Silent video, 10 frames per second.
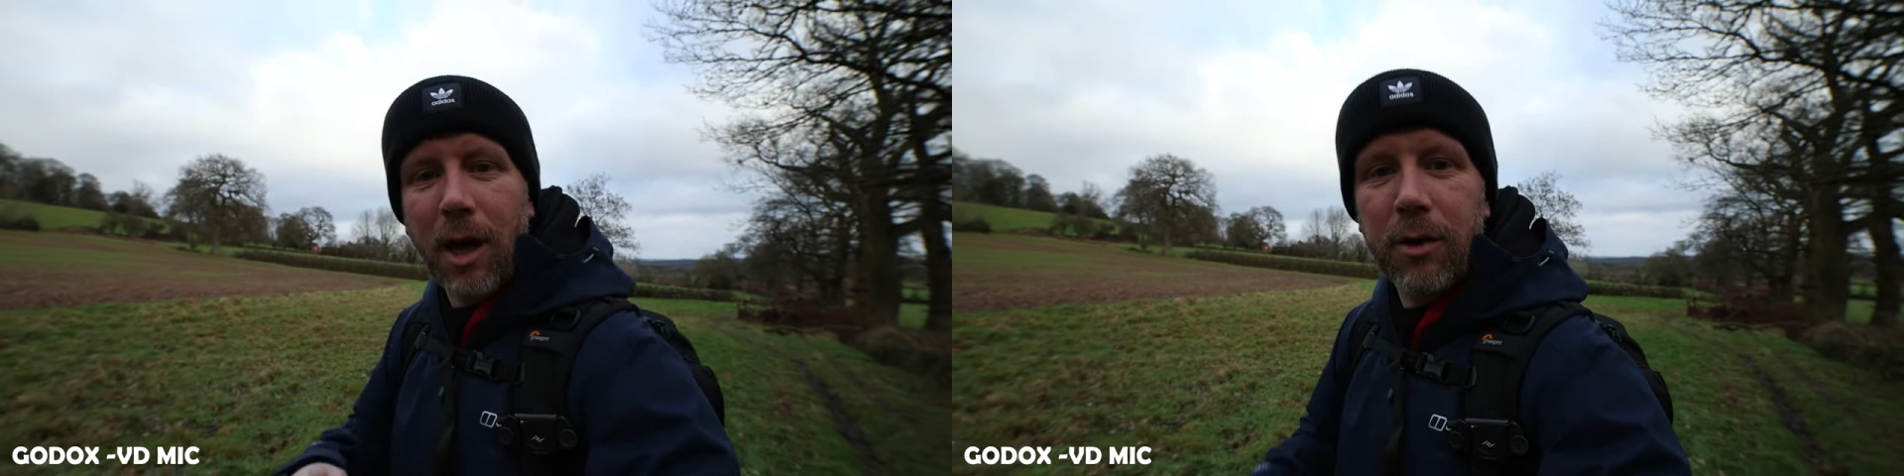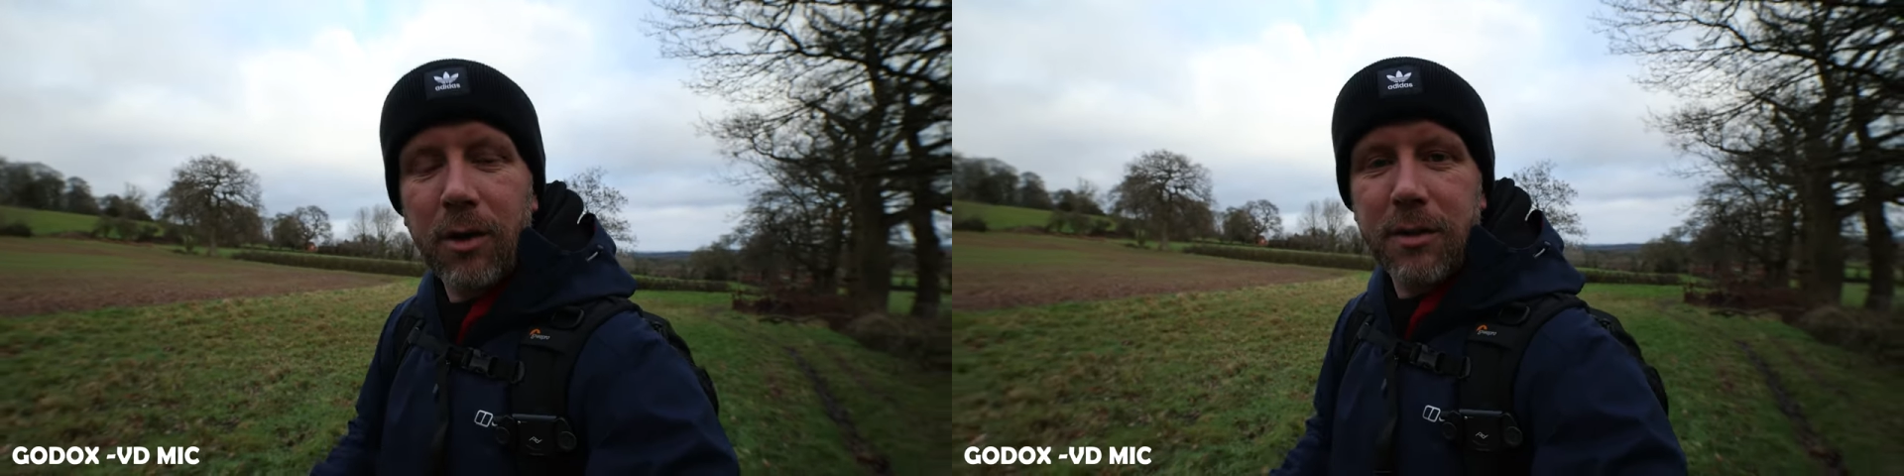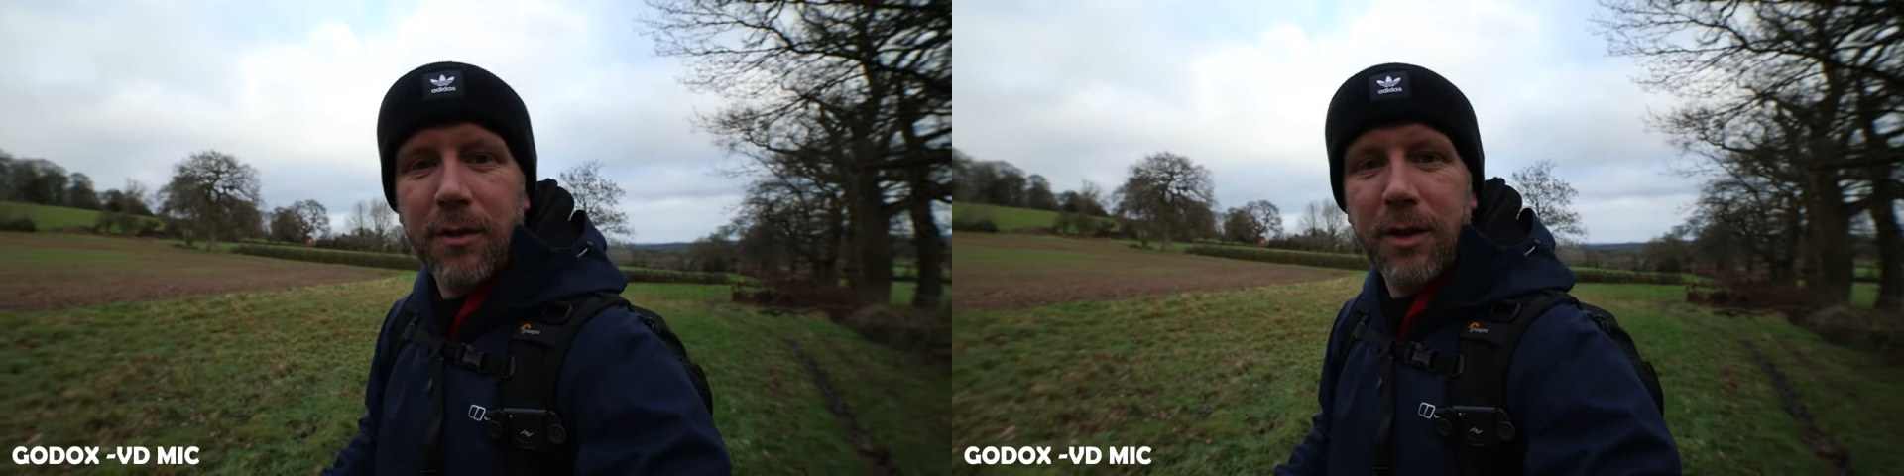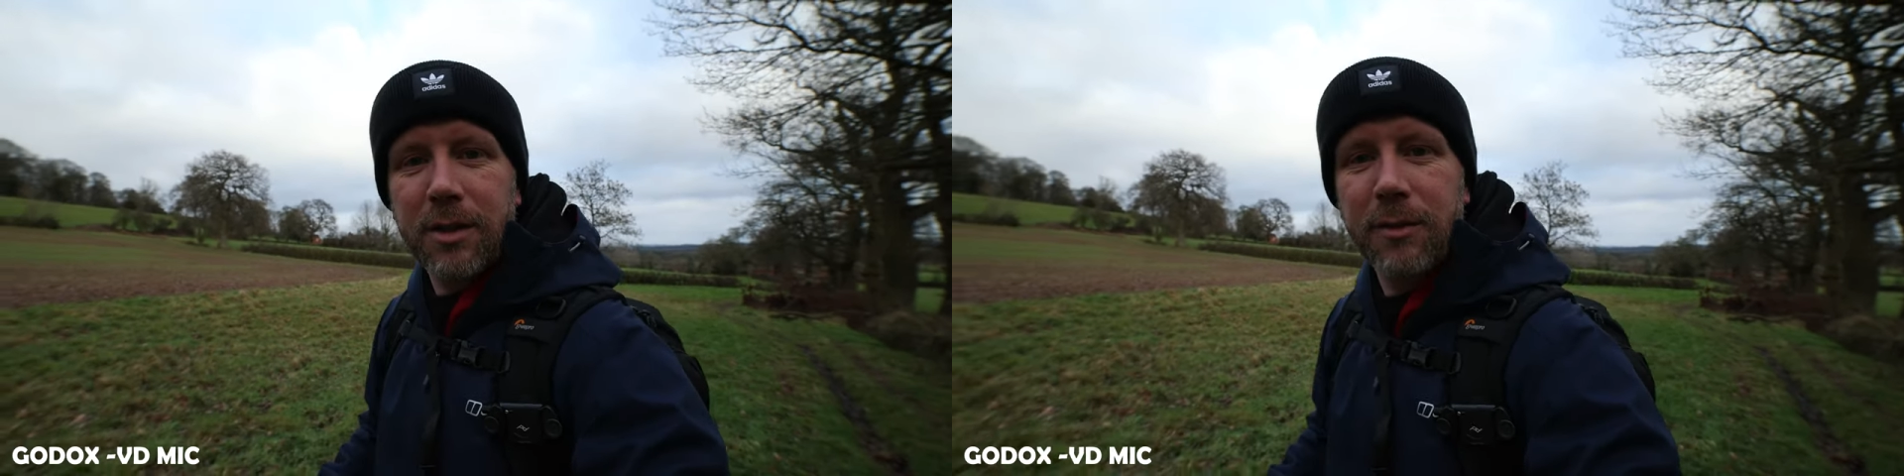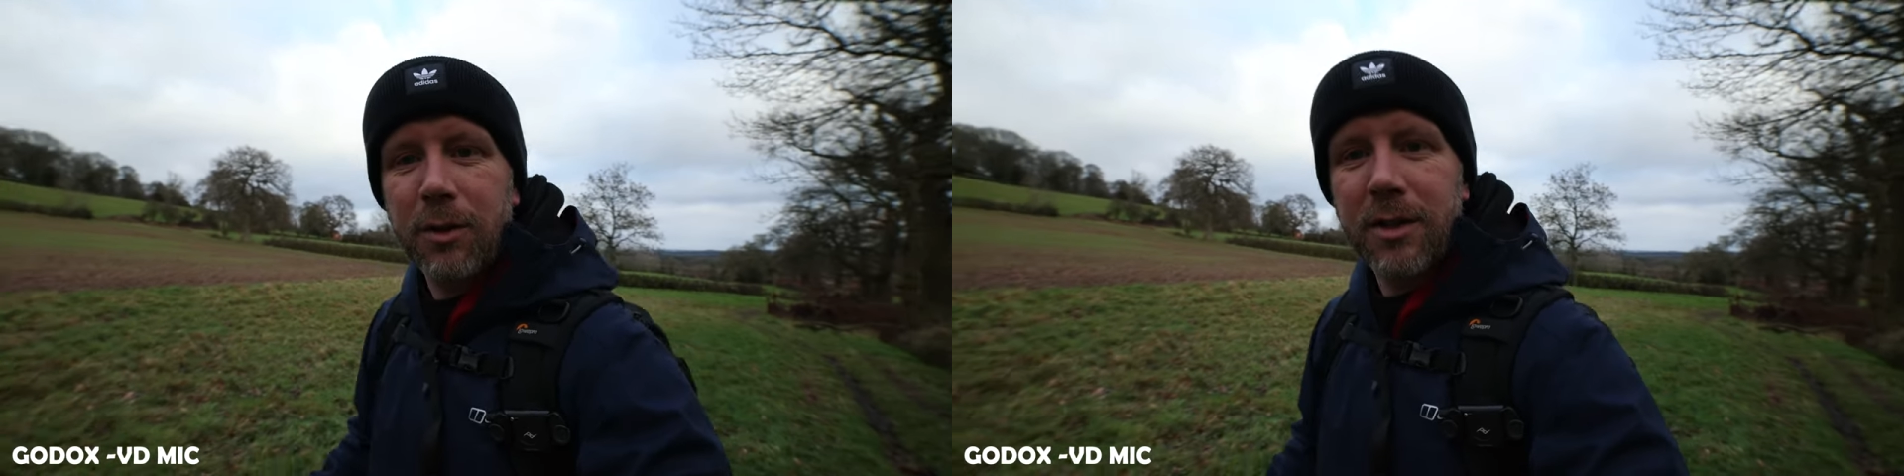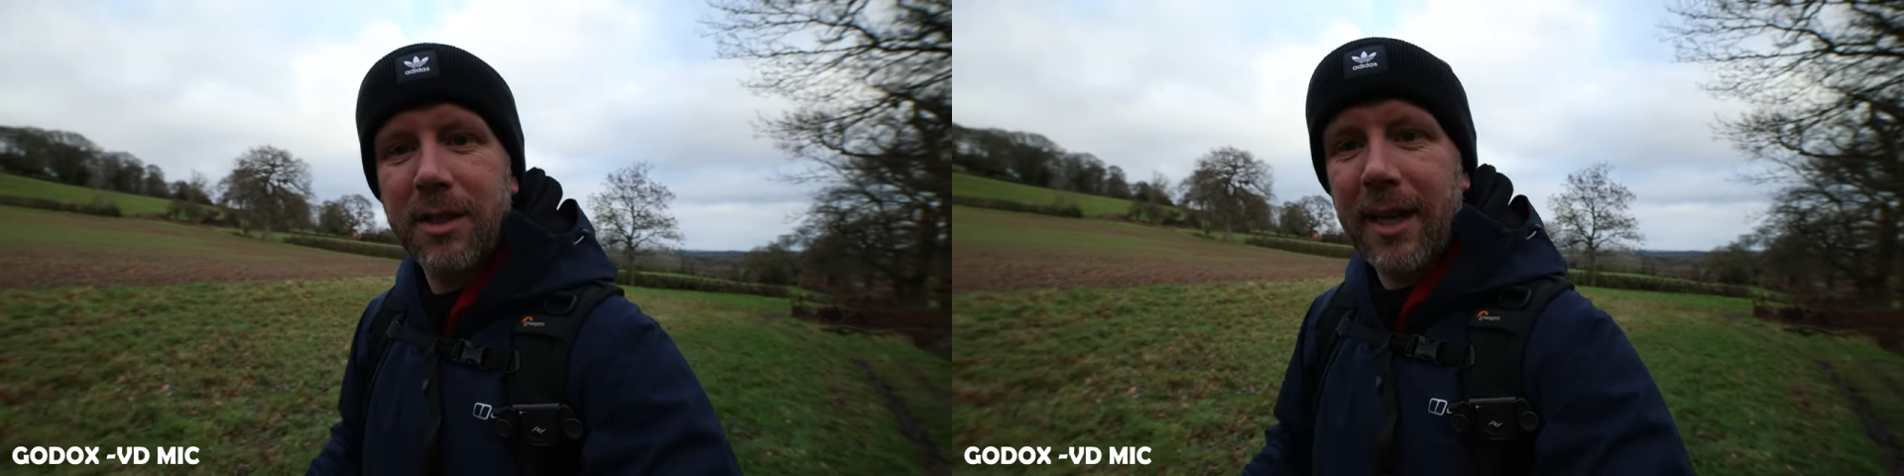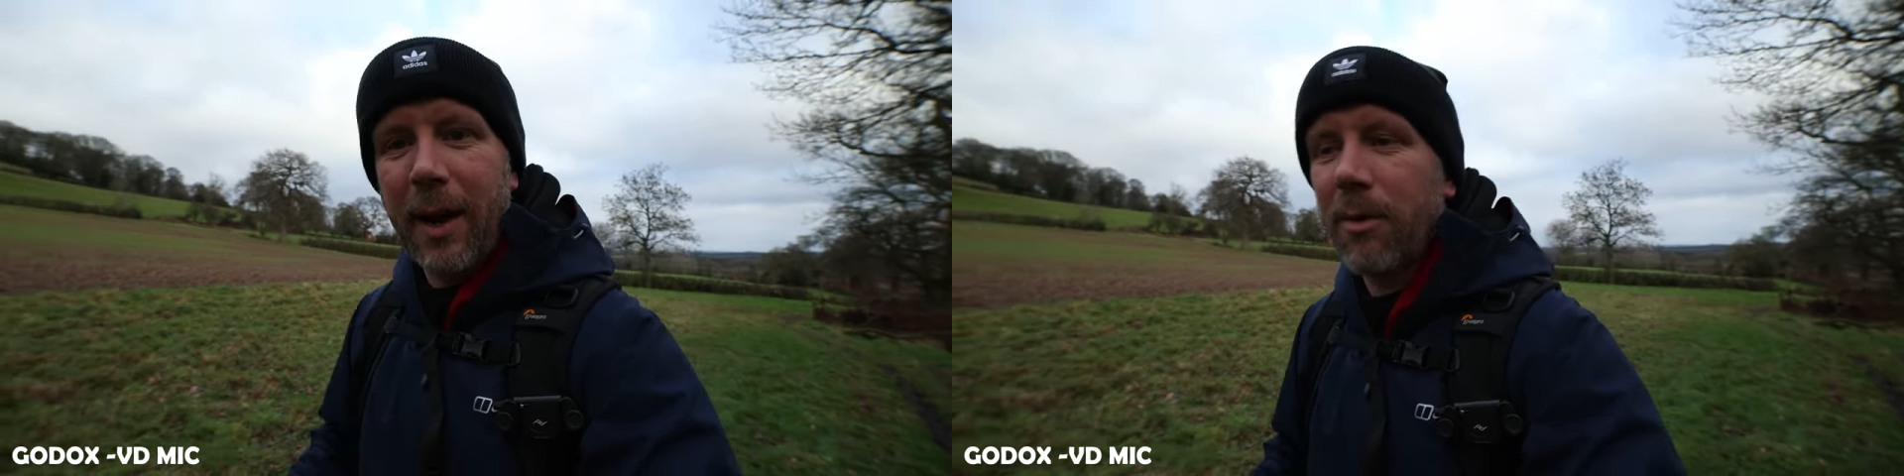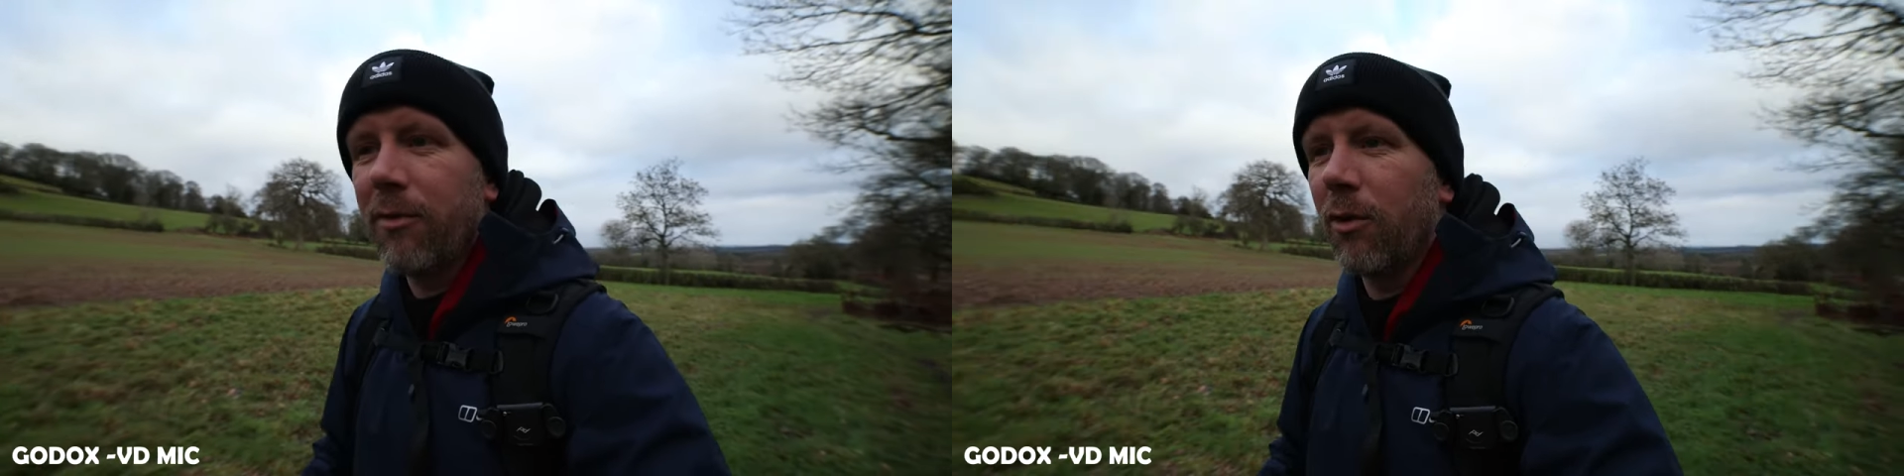Godox first of all to see
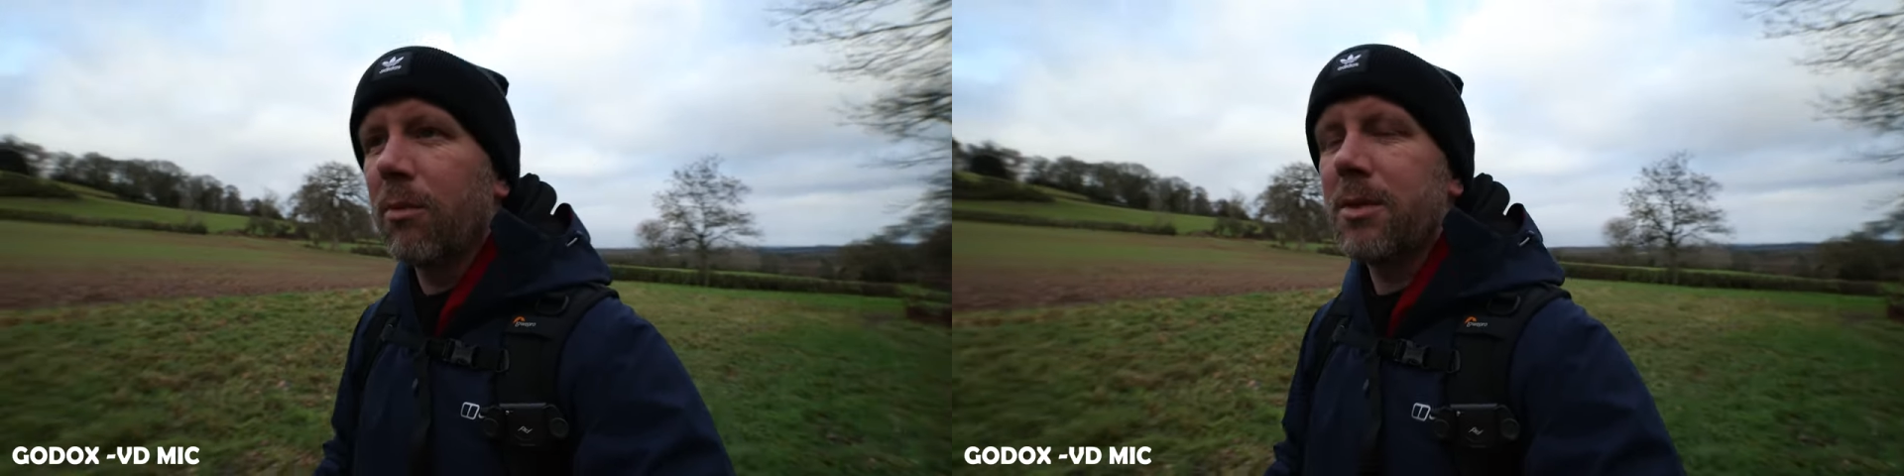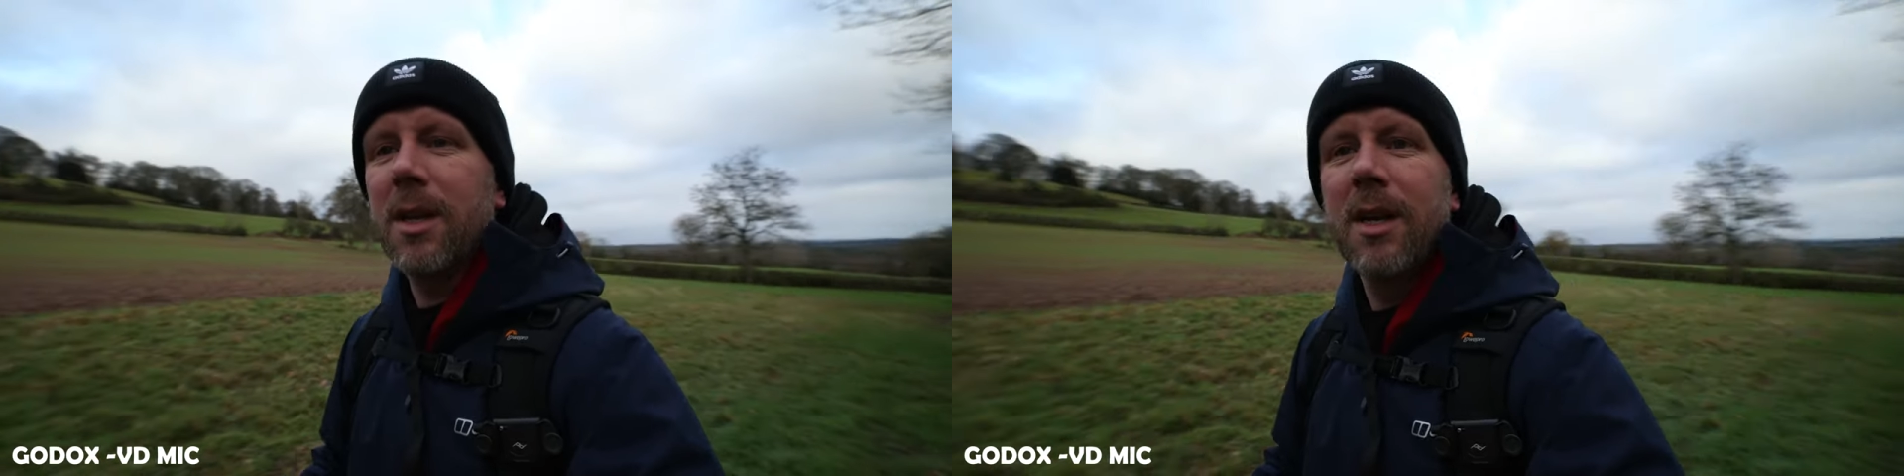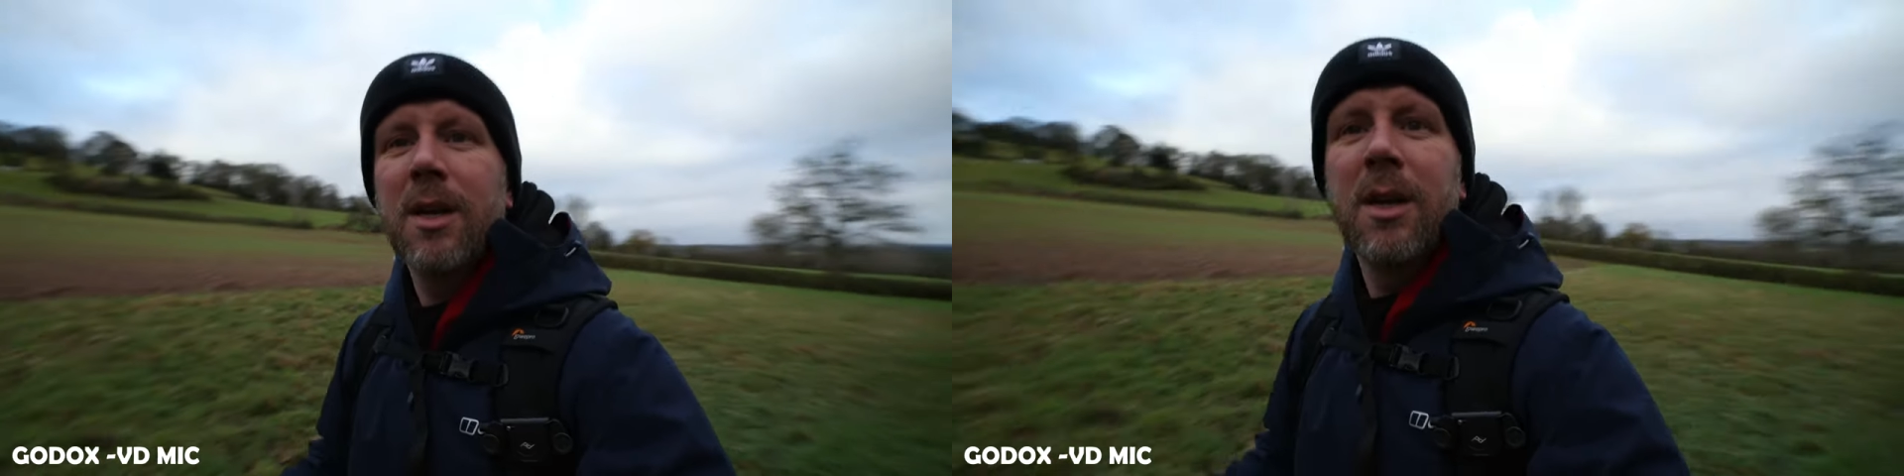how it performs.